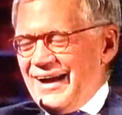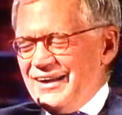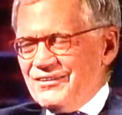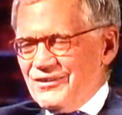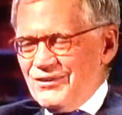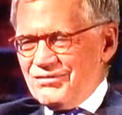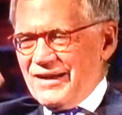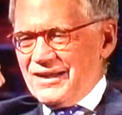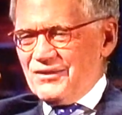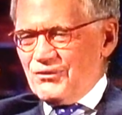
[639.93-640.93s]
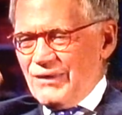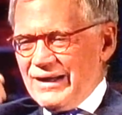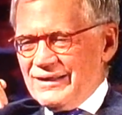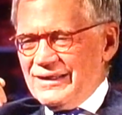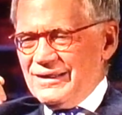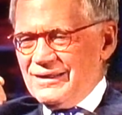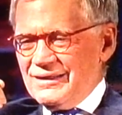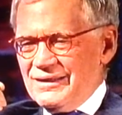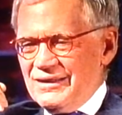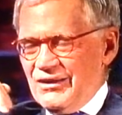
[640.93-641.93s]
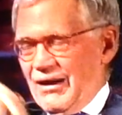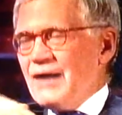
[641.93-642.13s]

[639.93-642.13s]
I don't know if I can rightly. You know,